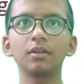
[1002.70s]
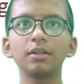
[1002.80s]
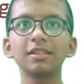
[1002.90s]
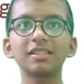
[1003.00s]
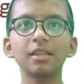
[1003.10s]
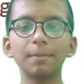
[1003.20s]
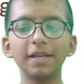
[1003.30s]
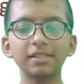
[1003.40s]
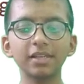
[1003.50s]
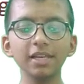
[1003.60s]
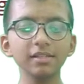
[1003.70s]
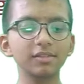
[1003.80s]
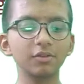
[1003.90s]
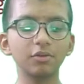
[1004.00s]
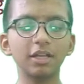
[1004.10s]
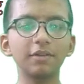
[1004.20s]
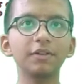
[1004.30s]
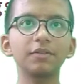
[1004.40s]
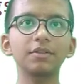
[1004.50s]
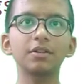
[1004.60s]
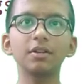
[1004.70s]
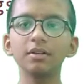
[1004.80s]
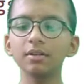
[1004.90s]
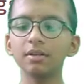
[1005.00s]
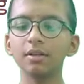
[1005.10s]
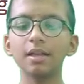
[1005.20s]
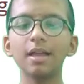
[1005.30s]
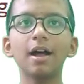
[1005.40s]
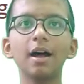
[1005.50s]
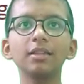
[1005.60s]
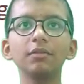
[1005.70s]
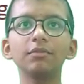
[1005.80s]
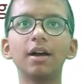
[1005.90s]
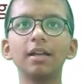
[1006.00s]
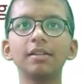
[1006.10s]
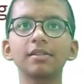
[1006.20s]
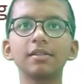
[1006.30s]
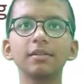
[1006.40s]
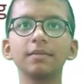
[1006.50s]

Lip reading: this is the base case, so then it will return. Otherwise